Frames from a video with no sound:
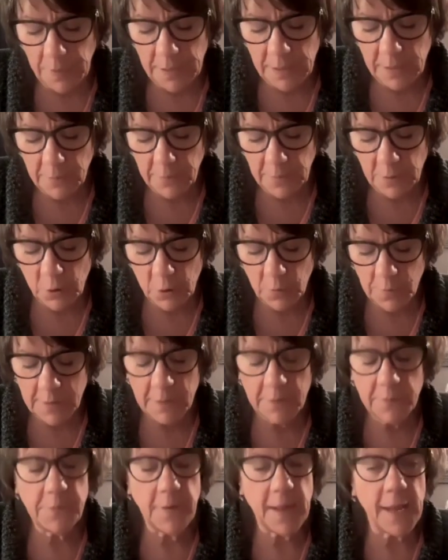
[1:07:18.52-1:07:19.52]
individuals
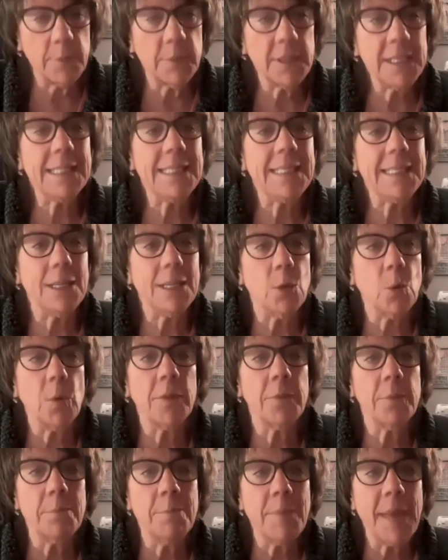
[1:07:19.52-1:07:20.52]
and families deal
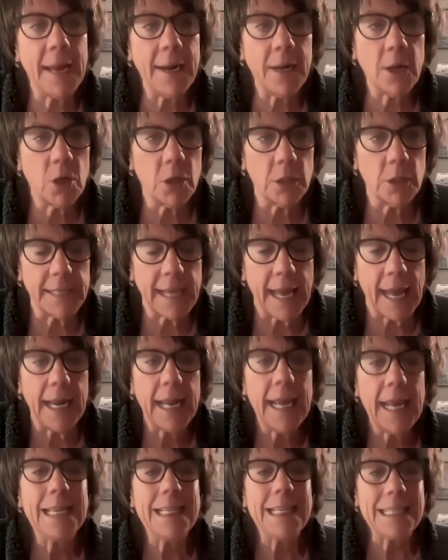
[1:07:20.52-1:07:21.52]
with medical debt,
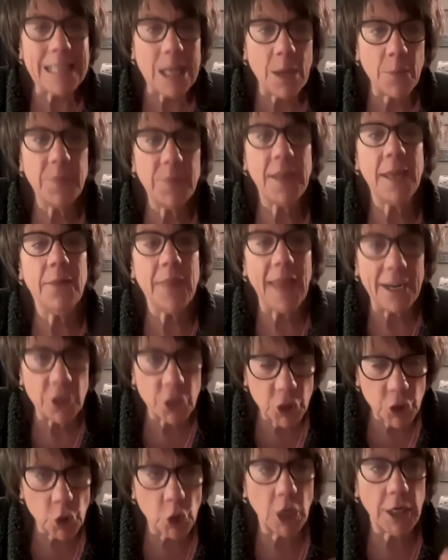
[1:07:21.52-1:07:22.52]
something that
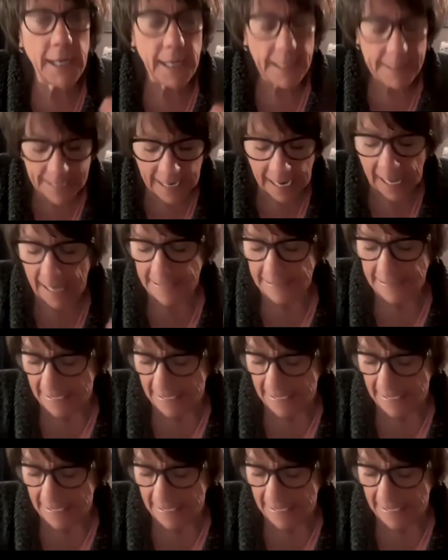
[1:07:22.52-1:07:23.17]
should not